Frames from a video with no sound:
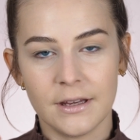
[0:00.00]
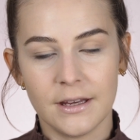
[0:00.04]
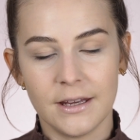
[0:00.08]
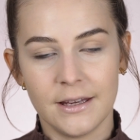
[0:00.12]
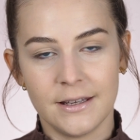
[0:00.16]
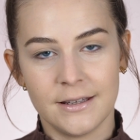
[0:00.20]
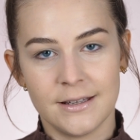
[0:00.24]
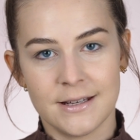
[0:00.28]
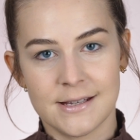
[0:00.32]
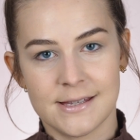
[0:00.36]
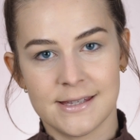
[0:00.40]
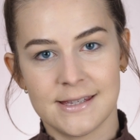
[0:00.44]

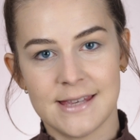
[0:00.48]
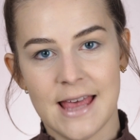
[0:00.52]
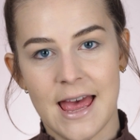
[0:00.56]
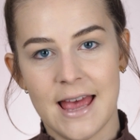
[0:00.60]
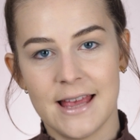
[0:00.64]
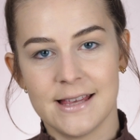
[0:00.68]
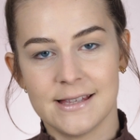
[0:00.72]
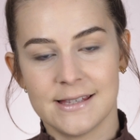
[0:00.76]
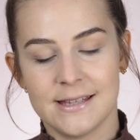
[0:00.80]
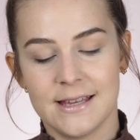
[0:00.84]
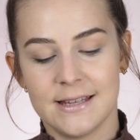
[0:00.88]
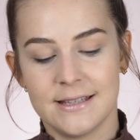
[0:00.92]
in a
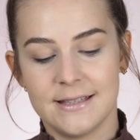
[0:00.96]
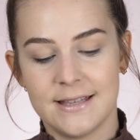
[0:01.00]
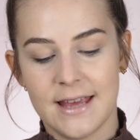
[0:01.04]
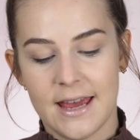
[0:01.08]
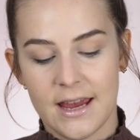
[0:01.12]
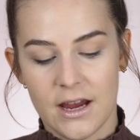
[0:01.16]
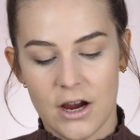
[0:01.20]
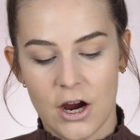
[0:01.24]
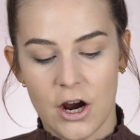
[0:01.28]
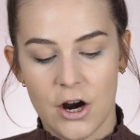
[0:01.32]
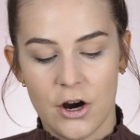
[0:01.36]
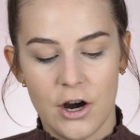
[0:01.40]
sense that
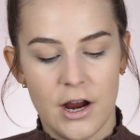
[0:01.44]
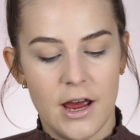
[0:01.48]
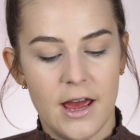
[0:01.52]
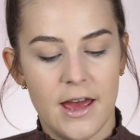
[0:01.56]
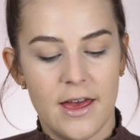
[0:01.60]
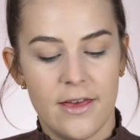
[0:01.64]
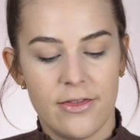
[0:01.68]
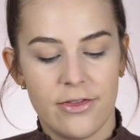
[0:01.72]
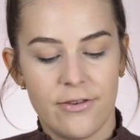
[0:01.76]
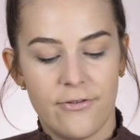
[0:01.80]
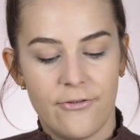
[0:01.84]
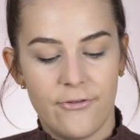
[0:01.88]
they are
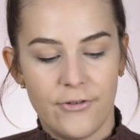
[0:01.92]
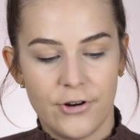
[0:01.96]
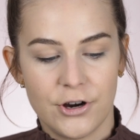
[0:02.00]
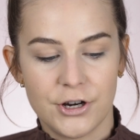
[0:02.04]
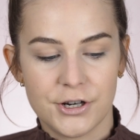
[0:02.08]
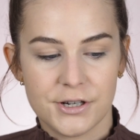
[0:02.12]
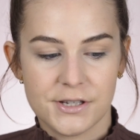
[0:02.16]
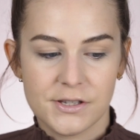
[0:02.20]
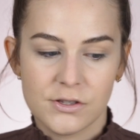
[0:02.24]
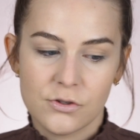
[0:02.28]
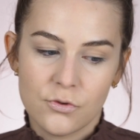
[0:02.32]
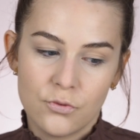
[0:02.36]
at
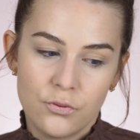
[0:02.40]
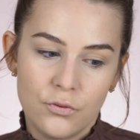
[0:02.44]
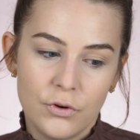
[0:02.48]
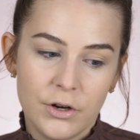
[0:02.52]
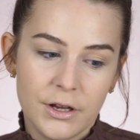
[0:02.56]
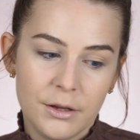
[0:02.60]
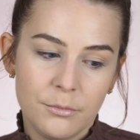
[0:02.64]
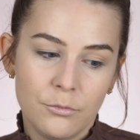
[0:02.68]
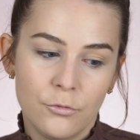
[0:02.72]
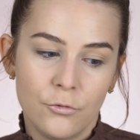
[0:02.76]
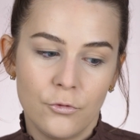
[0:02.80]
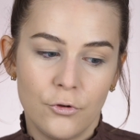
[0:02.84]
first
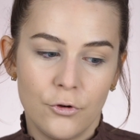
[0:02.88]
cream